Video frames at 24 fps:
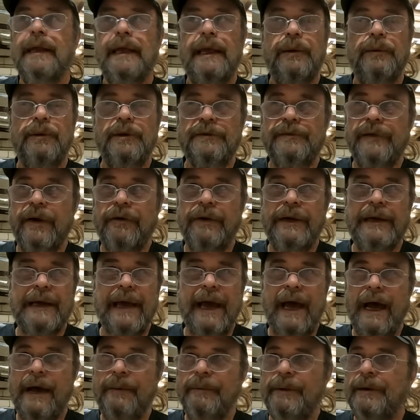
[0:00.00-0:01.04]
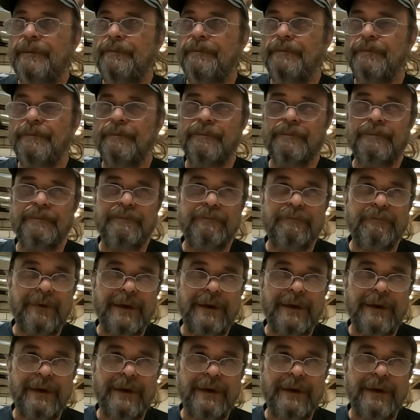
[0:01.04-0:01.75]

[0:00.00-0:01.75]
It was very common,